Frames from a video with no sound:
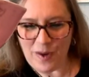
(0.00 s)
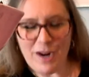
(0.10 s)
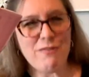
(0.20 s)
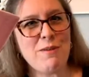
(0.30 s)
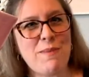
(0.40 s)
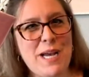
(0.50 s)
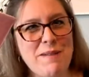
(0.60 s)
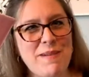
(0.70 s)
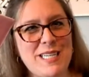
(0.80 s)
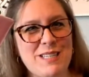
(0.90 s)
Where have you been,
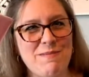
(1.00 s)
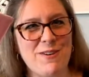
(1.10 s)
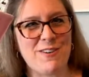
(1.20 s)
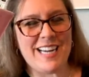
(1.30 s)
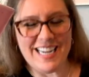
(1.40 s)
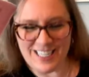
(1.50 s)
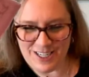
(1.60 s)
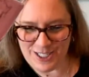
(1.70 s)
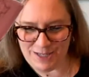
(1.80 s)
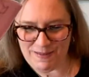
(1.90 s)
Miss Maria? You
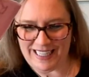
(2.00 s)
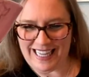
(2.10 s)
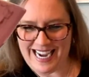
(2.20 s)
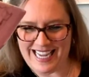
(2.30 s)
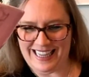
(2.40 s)
just been laying